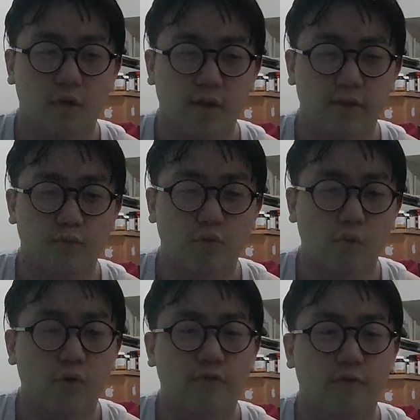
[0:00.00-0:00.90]
But the
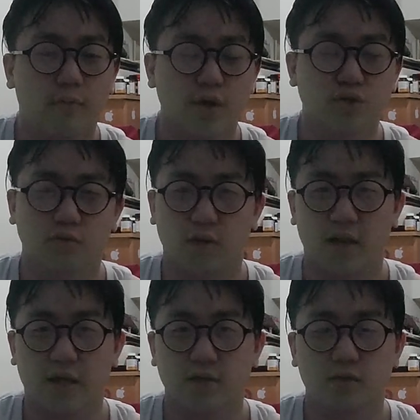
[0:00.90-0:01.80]
reward for muscle,
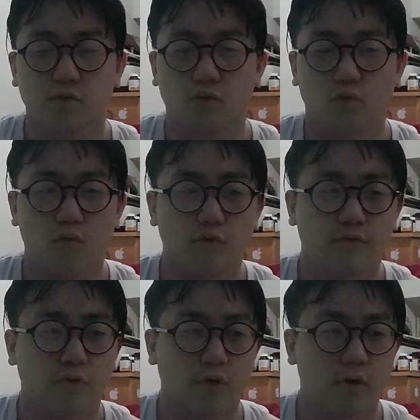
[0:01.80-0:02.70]
at least, or the reward
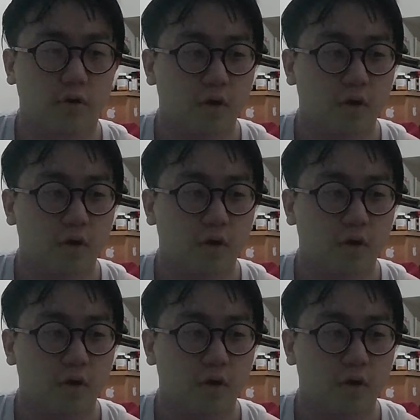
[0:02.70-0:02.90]
for